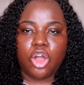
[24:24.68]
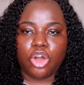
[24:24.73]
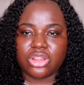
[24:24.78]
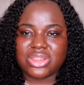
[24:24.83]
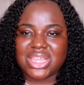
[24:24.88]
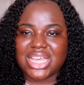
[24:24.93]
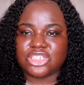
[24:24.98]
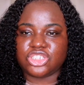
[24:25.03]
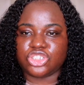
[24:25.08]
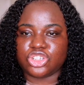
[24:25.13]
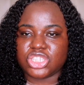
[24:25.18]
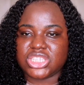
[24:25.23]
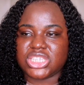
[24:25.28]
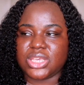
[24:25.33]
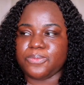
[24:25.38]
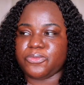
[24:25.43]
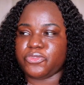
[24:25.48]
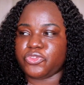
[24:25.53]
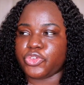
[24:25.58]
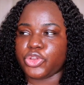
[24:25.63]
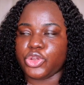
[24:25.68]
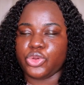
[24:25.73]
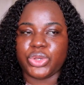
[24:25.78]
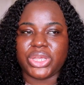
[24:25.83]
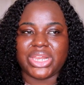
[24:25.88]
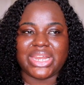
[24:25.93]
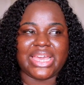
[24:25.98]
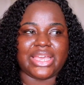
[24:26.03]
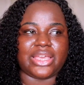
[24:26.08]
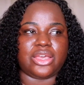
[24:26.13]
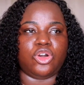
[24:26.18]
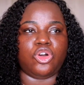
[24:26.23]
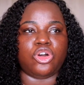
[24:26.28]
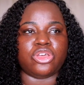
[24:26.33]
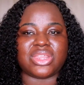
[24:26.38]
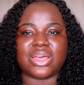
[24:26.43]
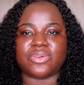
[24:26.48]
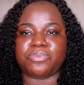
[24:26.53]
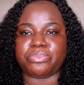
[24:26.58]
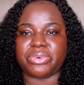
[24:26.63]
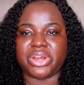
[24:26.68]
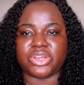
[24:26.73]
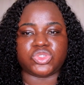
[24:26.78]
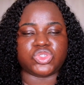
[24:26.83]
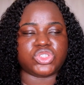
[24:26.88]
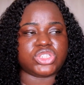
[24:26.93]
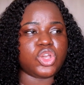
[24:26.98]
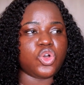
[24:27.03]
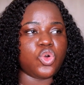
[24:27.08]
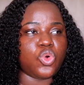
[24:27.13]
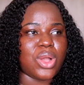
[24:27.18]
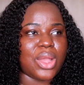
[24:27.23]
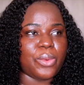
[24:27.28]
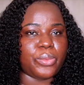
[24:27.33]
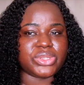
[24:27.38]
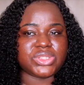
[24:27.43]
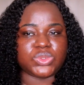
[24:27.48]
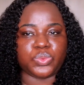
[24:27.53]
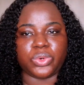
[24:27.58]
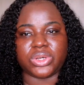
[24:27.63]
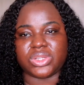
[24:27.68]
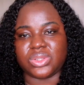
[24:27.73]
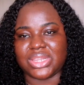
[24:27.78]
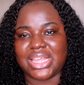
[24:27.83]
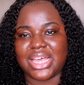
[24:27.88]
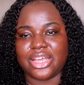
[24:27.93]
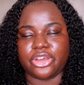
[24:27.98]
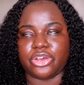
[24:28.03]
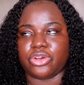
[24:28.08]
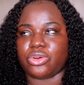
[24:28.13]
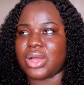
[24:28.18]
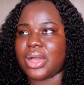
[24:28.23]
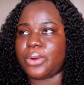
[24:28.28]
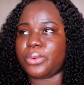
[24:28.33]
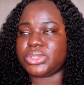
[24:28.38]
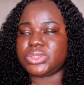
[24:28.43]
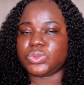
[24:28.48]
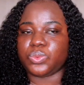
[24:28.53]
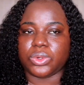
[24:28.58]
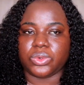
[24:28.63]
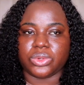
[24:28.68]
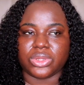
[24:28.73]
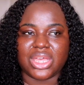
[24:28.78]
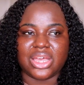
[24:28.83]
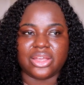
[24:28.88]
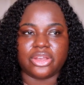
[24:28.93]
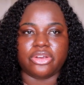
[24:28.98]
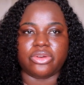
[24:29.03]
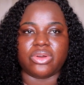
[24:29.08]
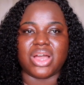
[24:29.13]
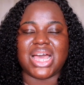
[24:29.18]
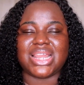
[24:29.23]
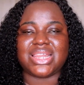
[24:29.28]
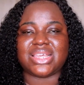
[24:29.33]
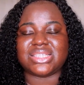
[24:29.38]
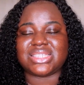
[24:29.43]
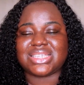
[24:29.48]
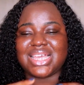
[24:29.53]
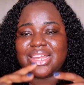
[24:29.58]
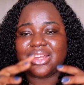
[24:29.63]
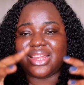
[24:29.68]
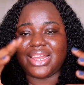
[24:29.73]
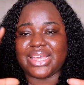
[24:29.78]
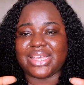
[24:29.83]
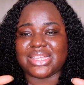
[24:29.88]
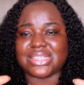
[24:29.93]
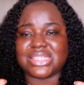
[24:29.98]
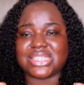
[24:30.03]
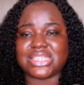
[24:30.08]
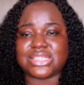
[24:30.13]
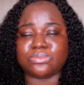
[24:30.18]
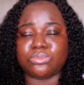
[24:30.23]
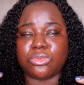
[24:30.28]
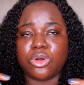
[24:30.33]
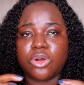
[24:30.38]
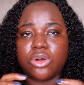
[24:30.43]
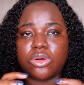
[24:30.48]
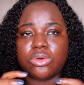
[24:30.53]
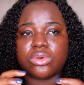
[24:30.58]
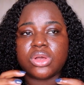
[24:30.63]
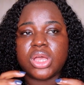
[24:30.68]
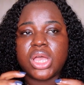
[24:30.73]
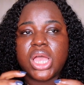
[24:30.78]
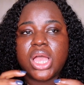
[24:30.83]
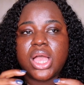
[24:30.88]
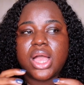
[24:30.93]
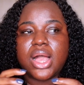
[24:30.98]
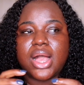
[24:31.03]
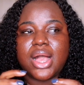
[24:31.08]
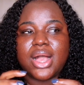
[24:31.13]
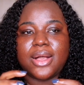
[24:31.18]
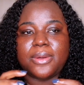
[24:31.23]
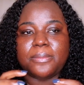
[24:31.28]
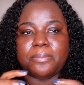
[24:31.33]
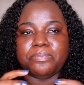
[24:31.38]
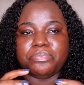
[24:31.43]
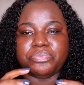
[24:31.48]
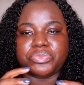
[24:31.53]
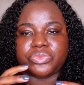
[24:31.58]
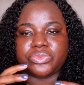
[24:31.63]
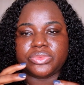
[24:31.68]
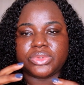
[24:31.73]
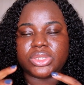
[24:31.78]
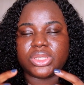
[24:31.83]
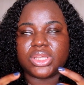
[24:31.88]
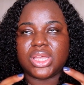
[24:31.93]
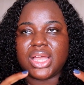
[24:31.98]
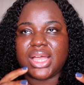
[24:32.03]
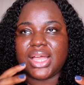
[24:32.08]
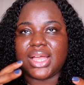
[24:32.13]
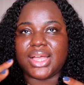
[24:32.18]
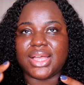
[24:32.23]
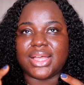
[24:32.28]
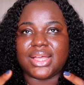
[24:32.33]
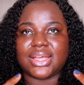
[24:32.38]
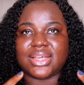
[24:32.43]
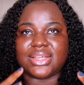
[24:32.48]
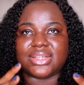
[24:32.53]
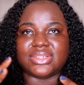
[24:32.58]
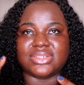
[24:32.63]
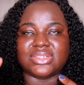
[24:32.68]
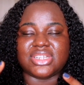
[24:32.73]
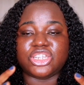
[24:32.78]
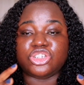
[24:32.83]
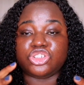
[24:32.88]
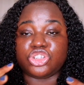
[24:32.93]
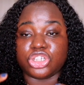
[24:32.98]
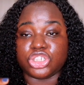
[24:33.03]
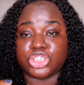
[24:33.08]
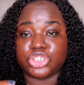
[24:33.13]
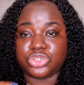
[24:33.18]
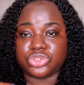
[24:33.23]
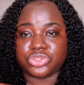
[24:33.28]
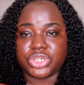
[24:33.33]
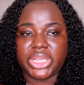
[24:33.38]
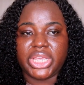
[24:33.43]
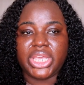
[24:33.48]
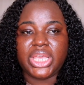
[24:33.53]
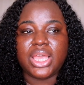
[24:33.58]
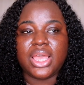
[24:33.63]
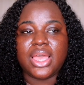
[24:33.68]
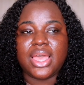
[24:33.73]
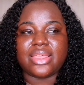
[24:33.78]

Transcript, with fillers: others just keep following. Like, other brands will say, oh, I want to work with that girl, I want to work with that girl. And it's kind of like a small um uh industry